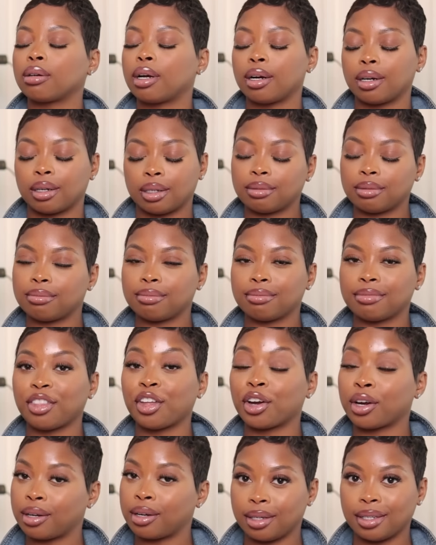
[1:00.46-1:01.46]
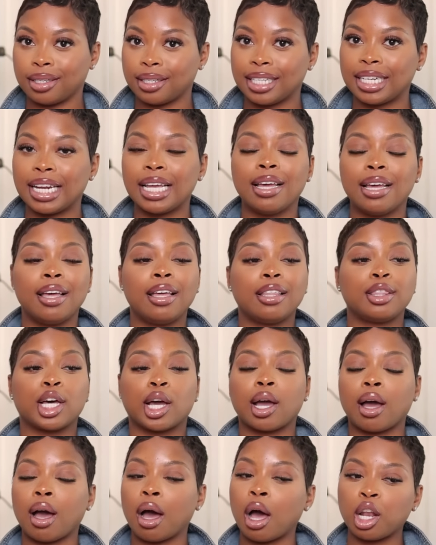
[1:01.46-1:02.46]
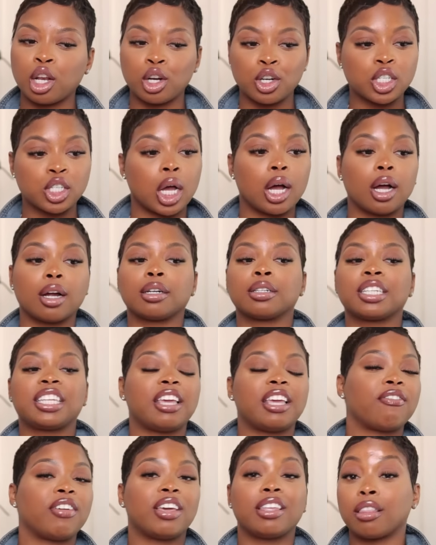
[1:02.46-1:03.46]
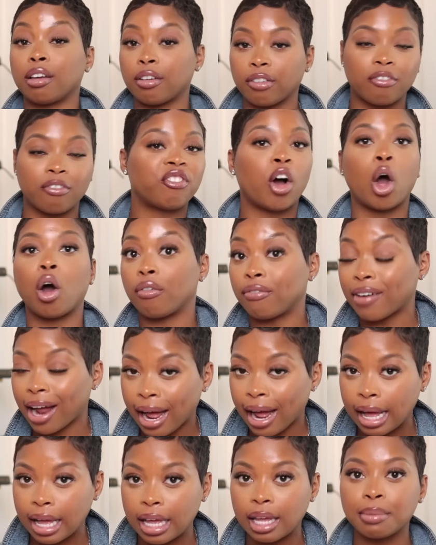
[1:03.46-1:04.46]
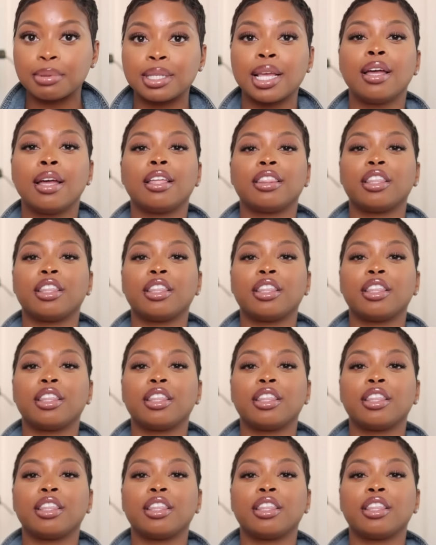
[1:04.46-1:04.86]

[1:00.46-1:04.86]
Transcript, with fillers: girl, they're good. The colors are giving the fall vibes.